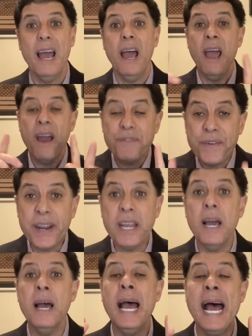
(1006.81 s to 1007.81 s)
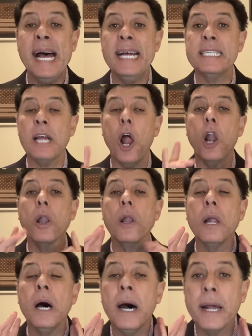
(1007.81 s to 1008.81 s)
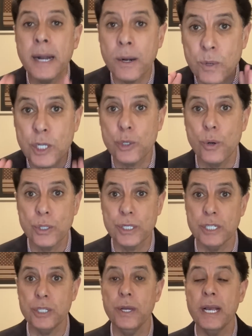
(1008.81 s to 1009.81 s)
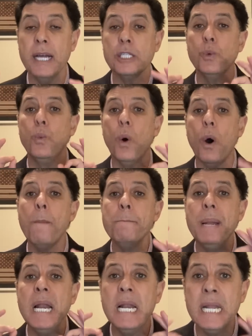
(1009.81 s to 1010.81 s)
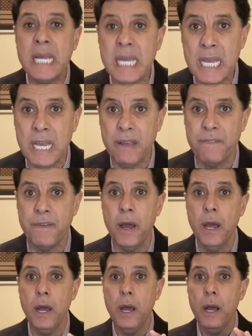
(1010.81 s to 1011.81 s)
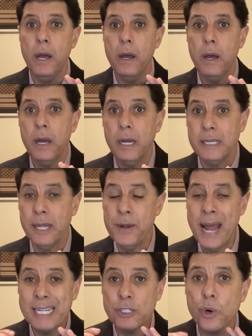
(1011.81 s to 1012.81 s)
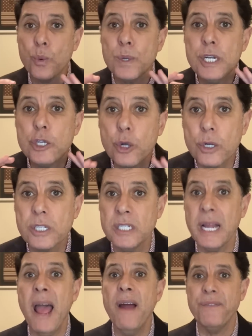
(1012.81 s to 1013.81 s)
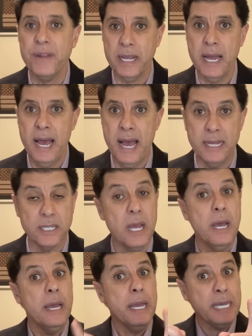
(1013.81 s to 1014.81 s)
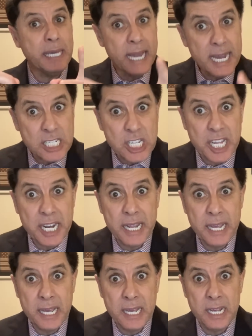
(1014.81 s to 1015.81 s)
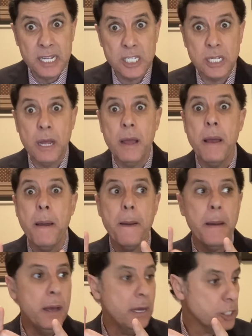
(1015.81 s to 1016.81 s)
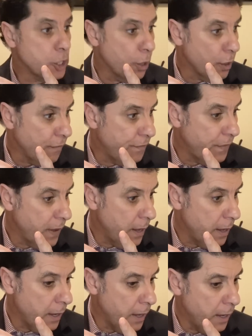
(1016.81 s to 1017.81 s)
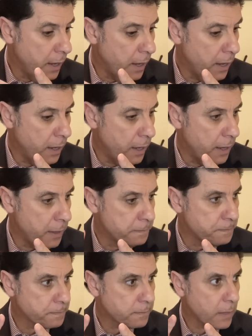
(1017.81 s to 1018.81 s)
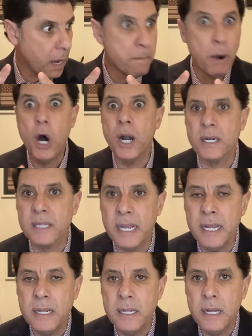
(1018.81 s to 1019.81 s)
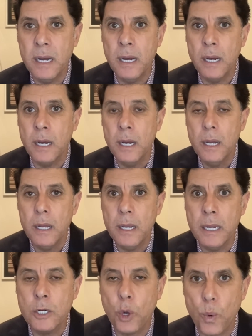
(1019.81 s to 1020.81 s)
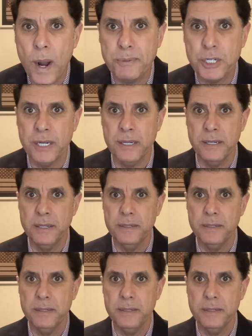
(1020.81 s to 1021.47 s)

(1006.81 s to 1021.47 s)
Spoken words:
Africa has a lot of resources. You guys won't believe the natural resources Africa has. Yes, it is marred in corruption.